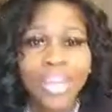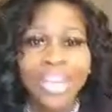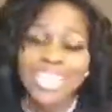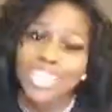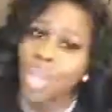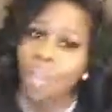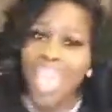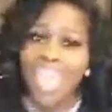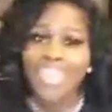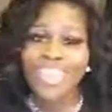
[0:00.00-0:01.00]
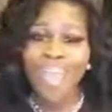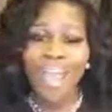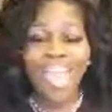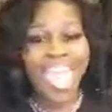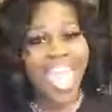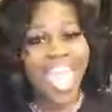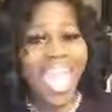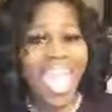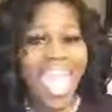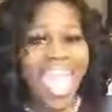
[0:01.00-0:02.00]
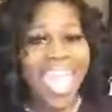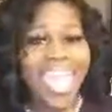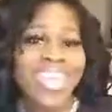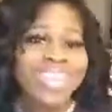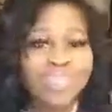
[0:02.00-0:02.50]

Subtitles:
So, hey, y'all, hey!